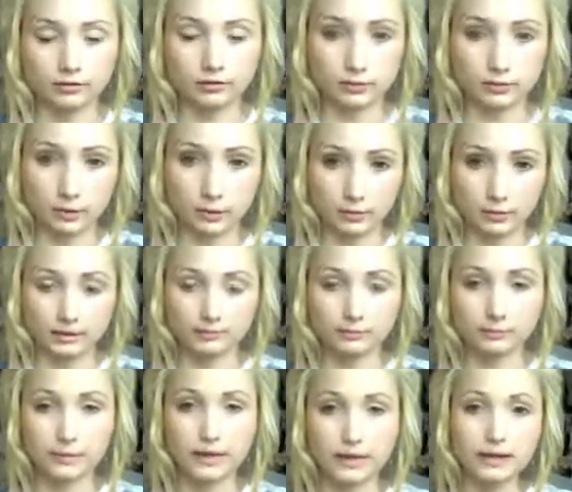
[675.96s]
these work
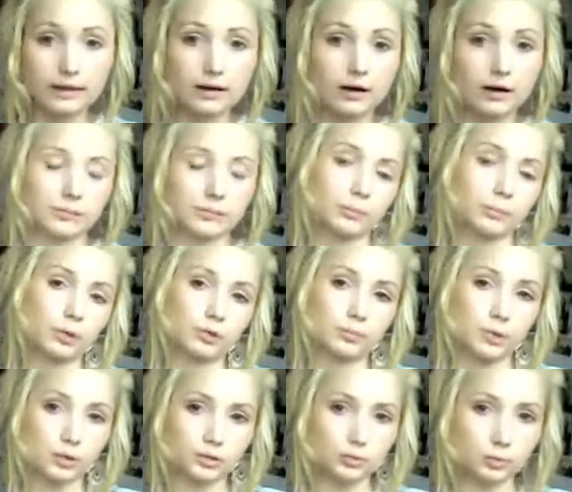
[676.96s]
best for me. I put
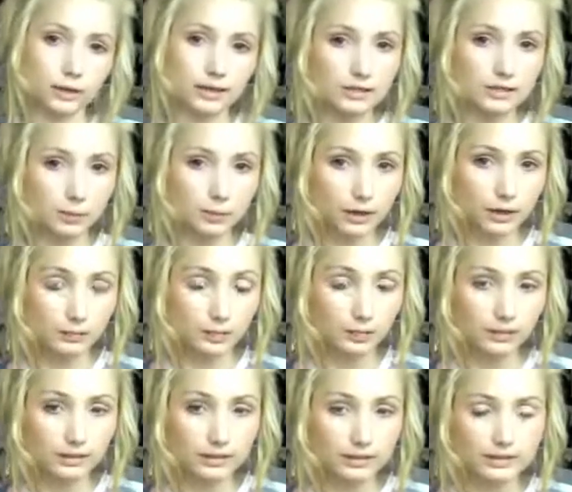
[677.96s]
the most weight on when I'm
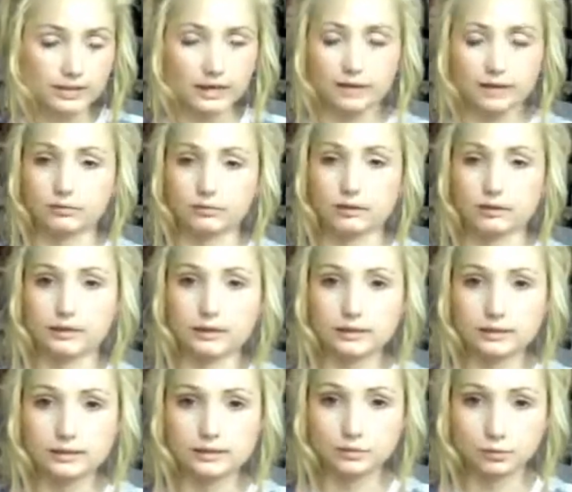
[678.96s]
on these and have the
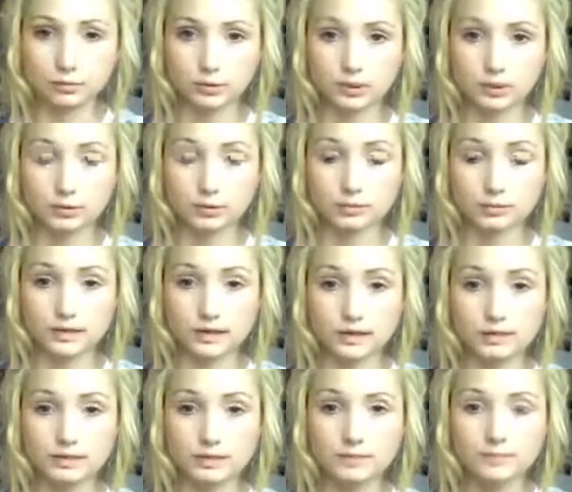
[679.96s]
least tummy
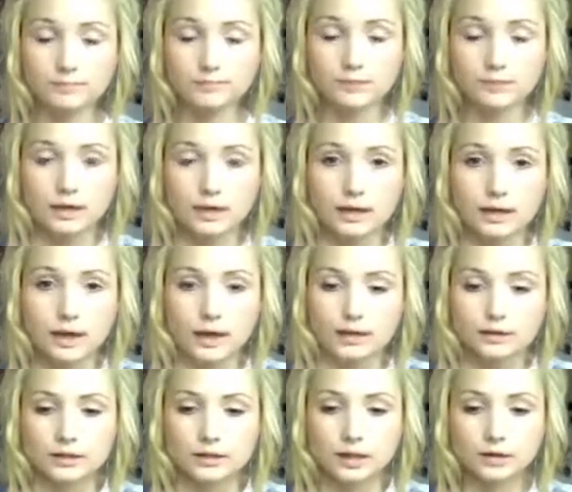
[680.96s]
upsets.
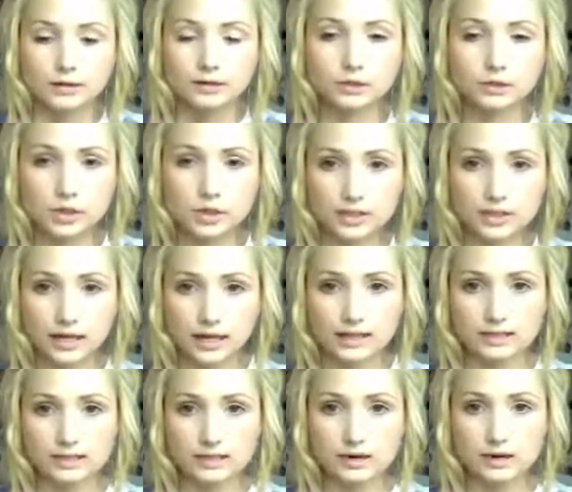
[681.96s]
So if you don't take
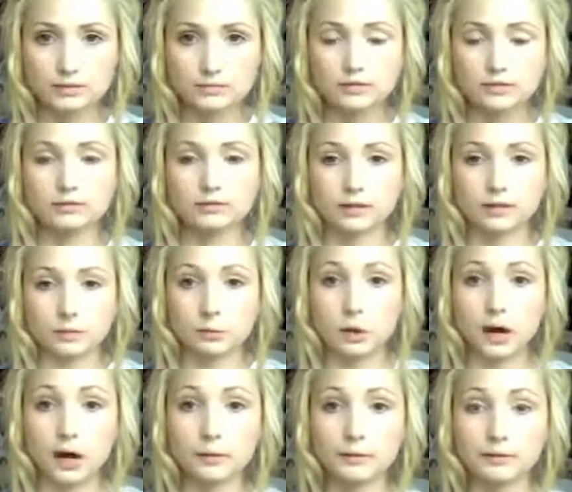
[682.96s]
enzymes, that's
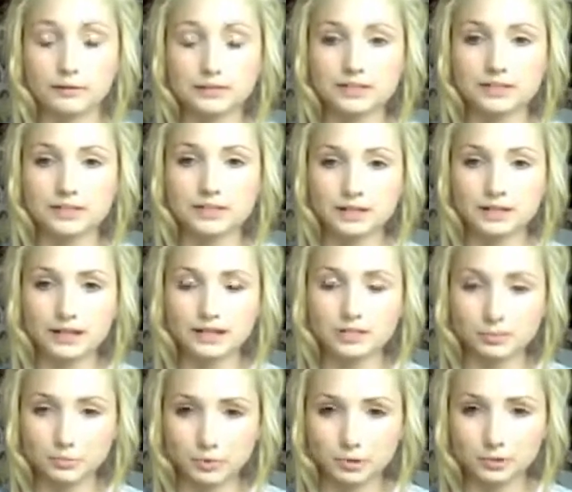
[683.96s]
what happens. You get
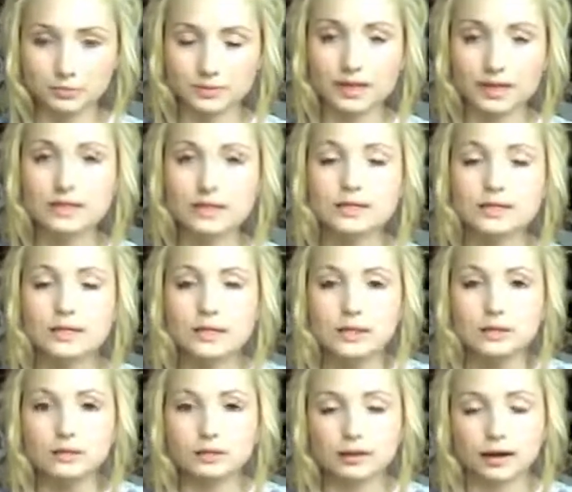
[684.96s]
stomach upsets,
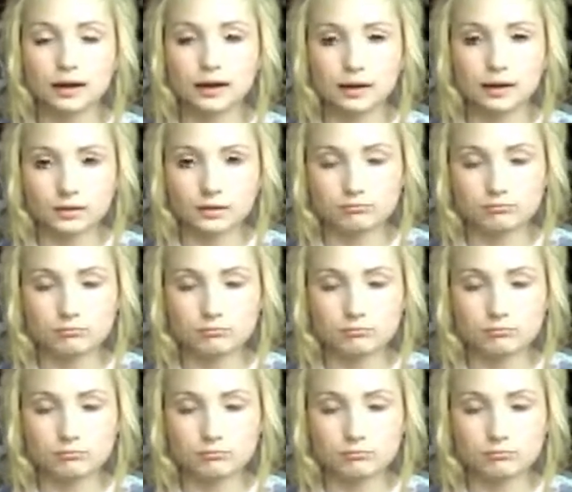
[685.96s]
you get